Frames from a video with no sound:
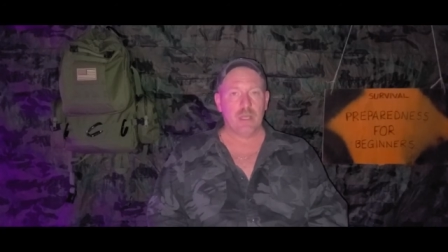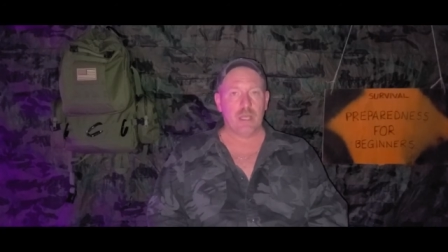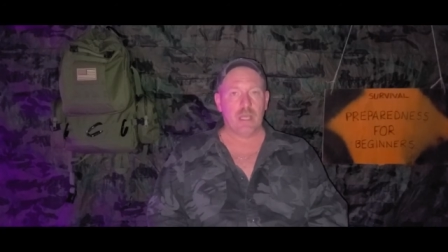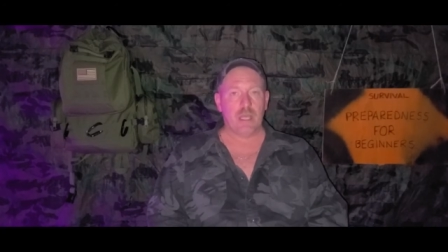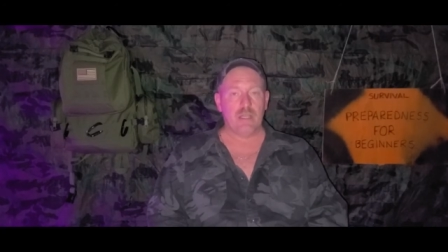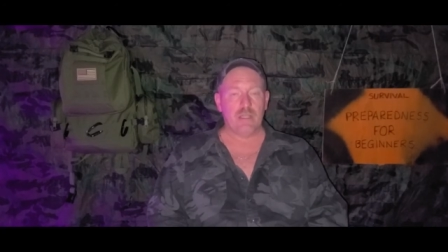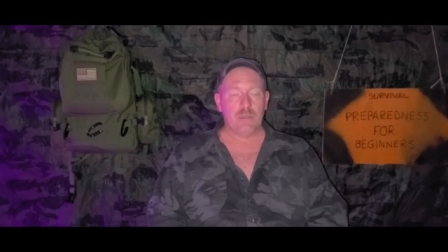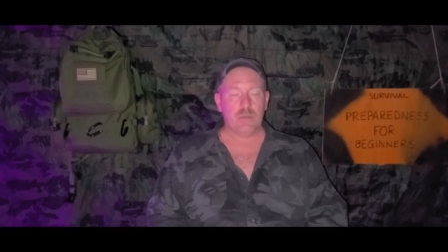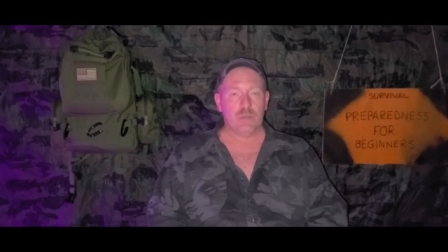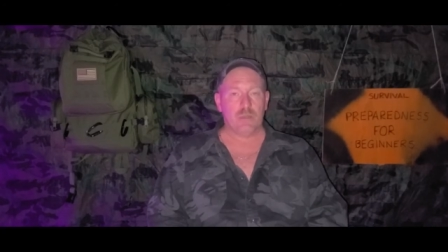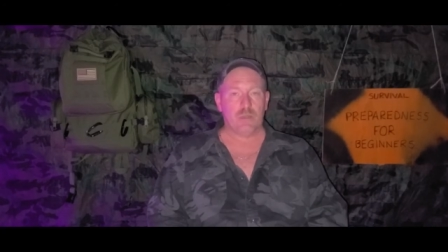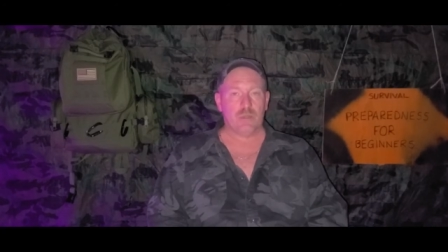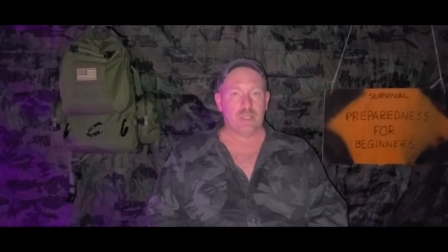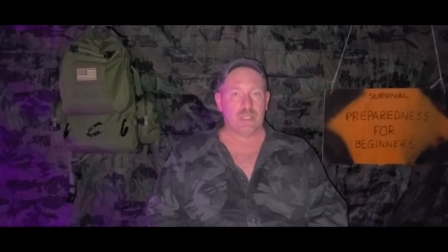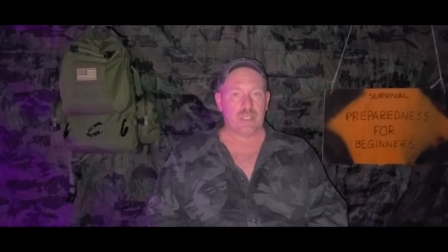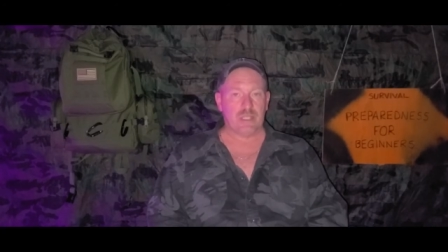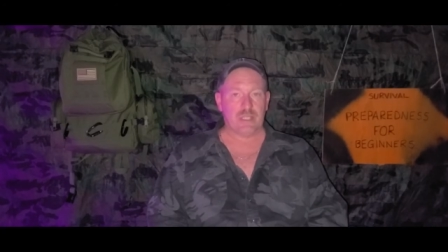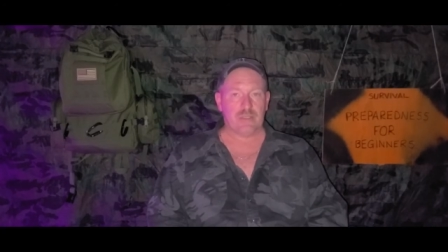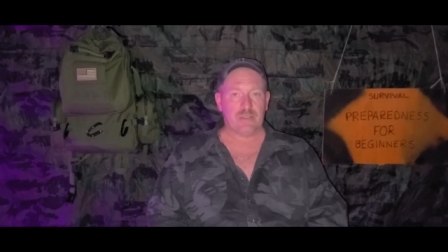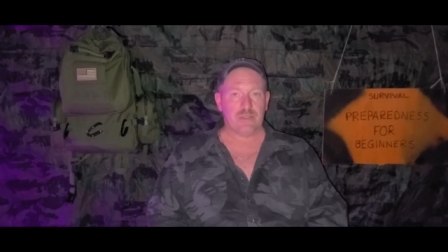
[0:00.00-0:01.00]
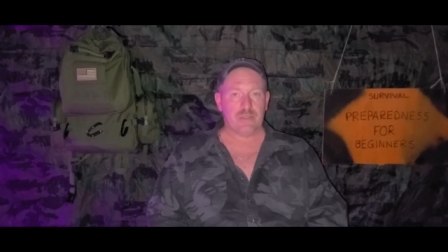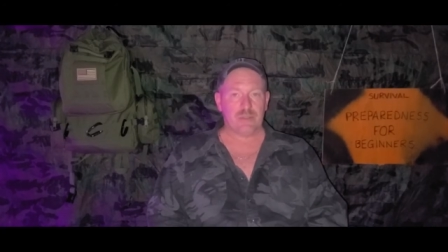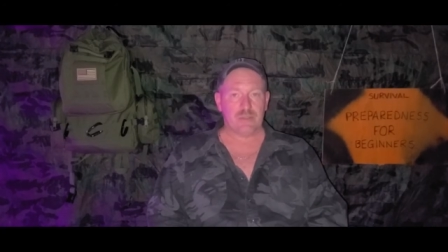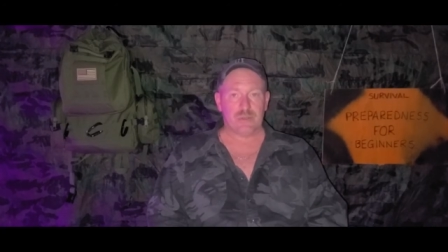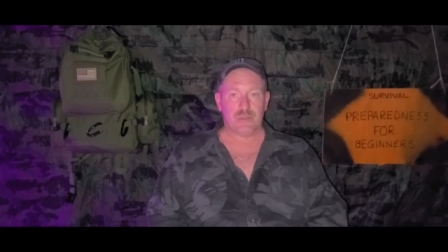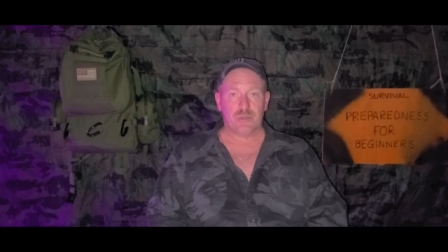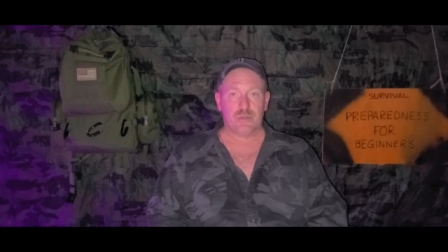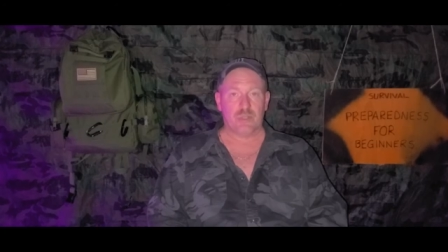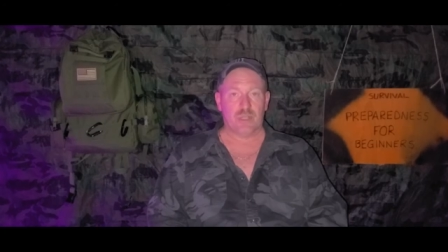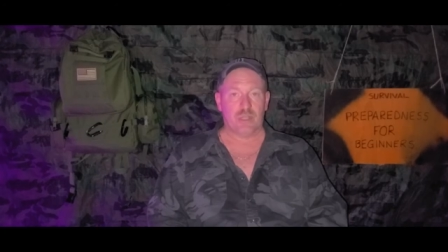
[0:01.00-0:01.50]
and you will only get the
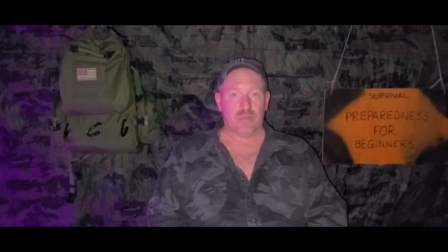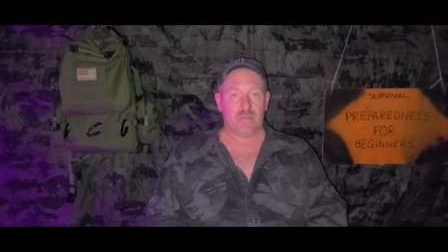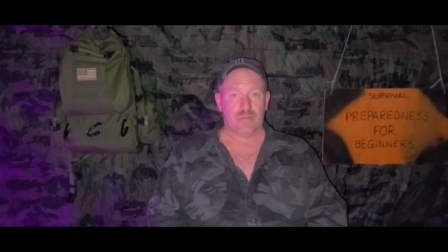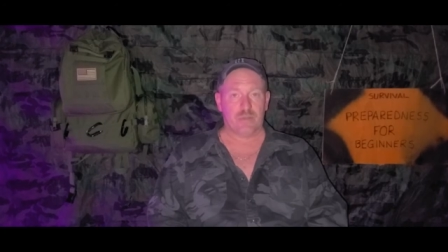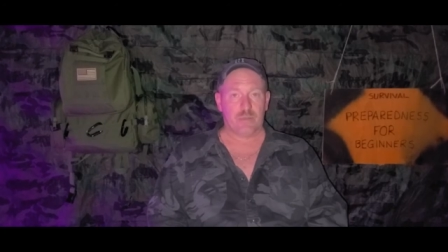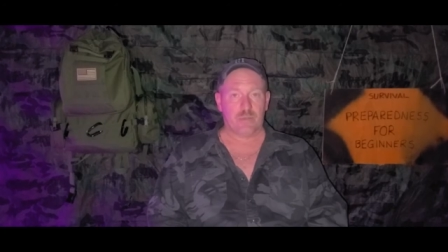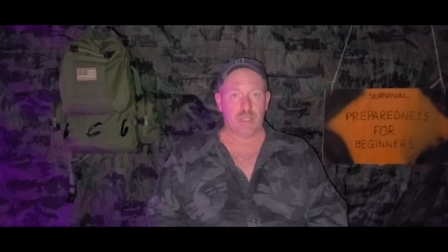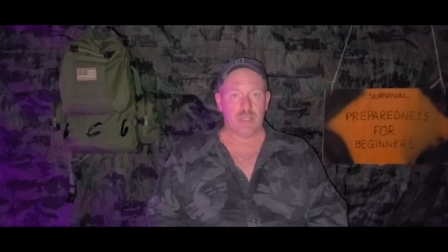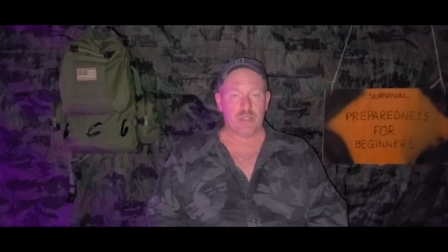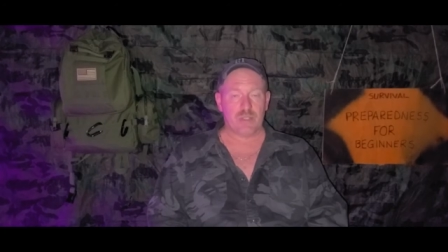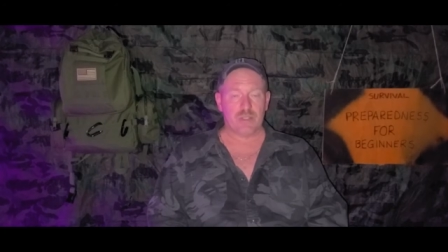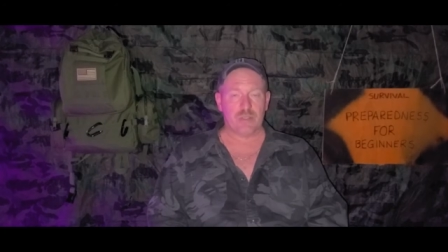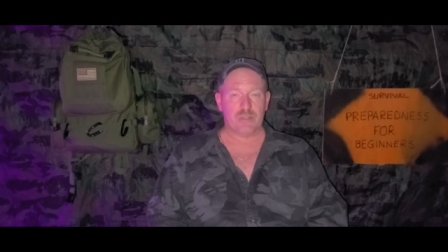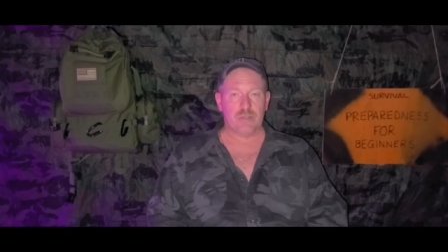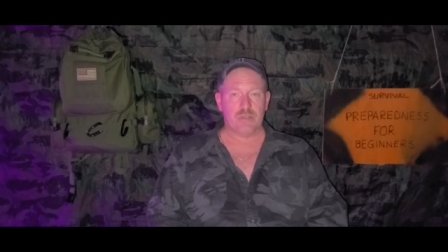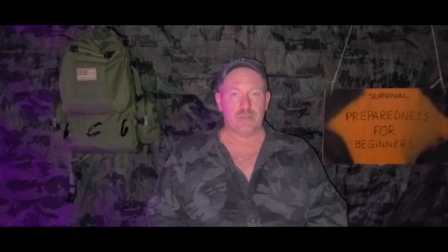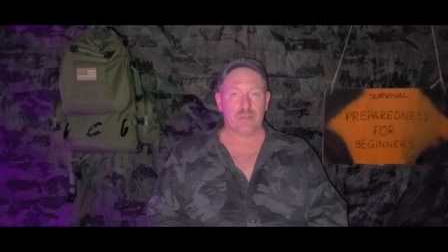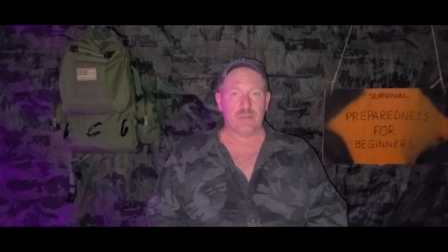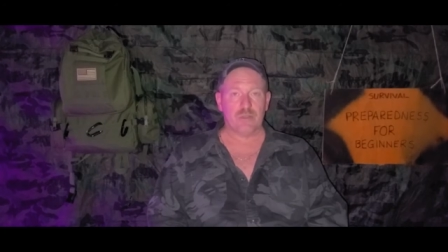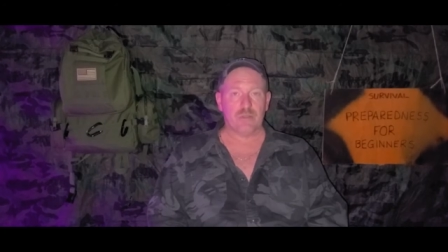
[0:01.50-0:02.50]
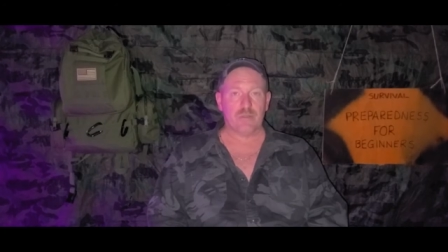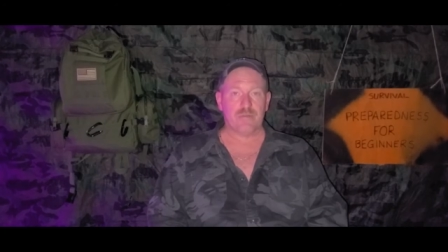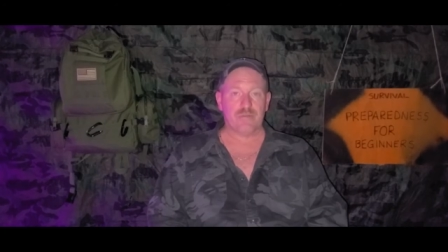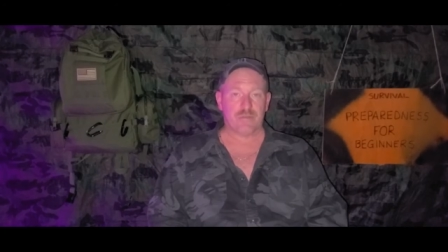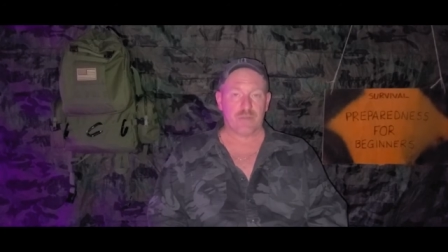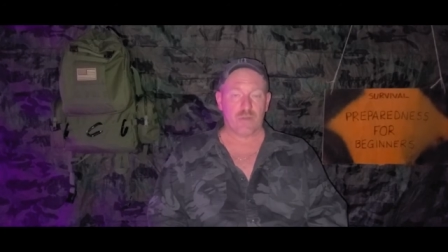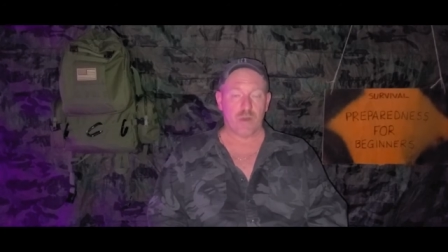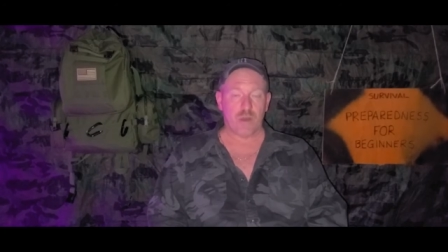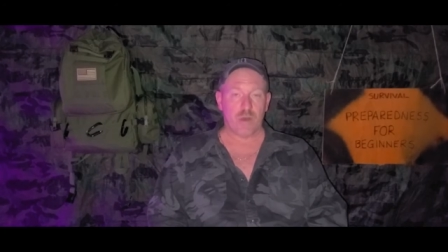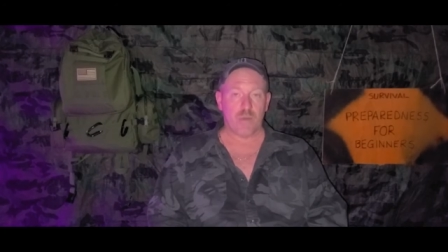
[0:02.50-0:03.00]
true information
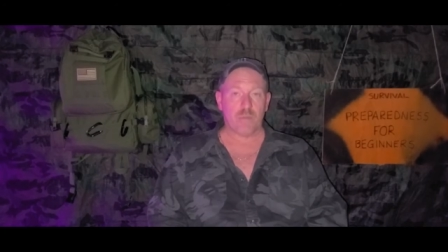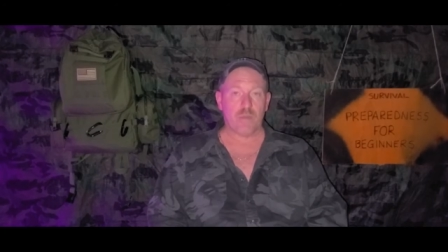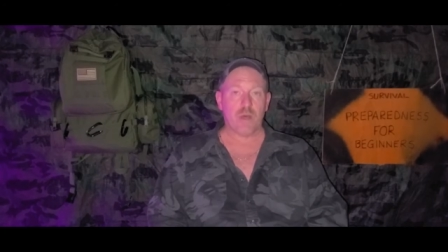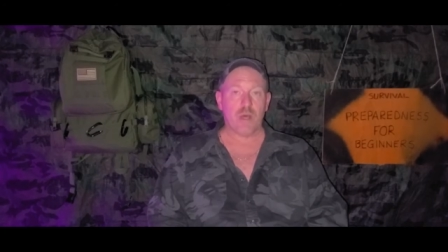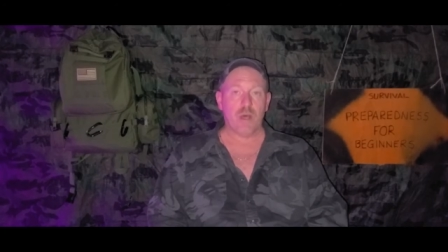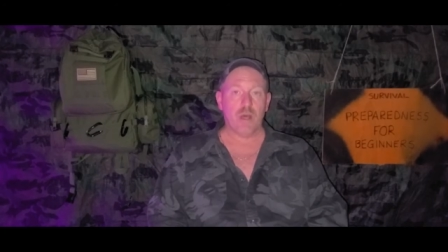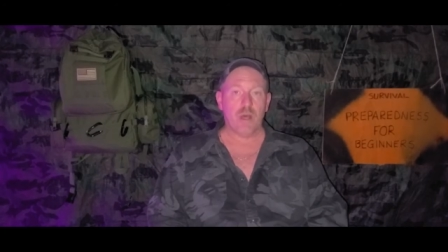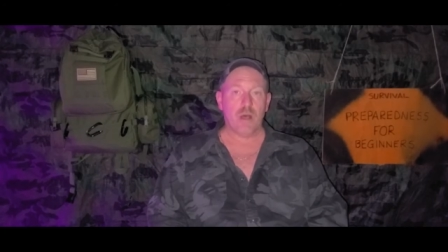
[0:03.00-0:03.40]
from